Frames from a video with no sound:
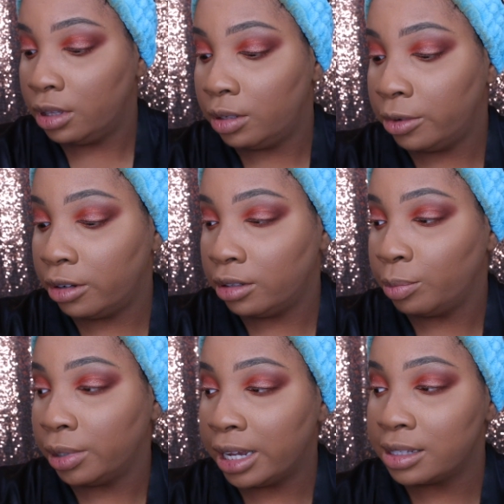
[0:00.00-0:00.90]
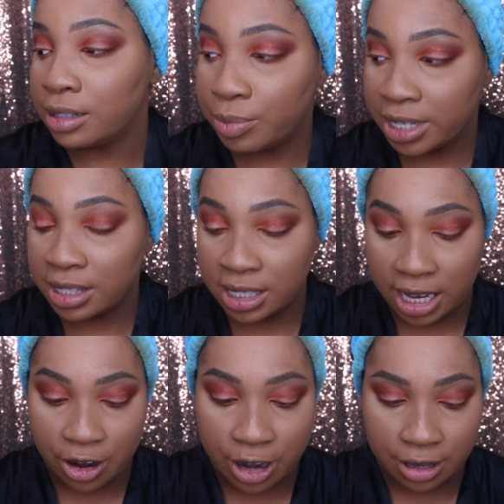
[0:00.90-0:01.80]
Then we're going to apply some
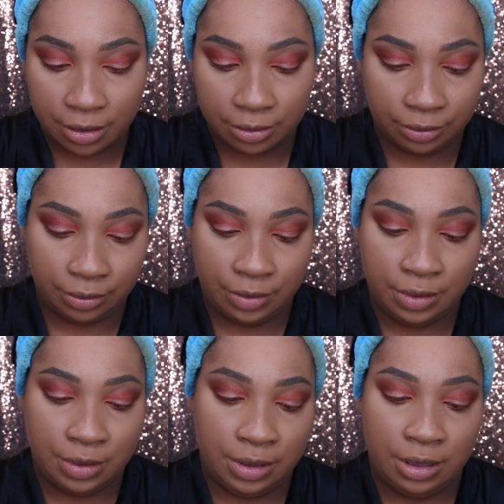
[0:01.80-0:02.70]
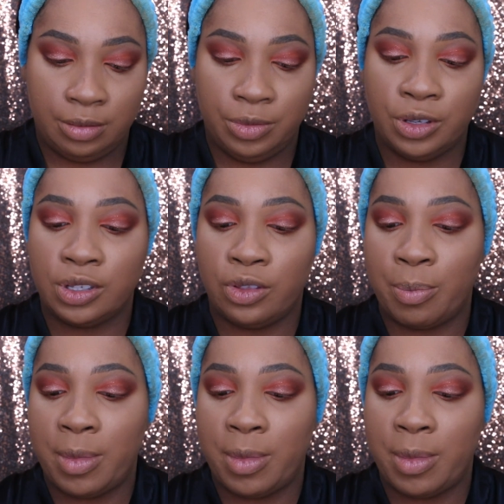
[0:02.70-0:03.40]
mascara using the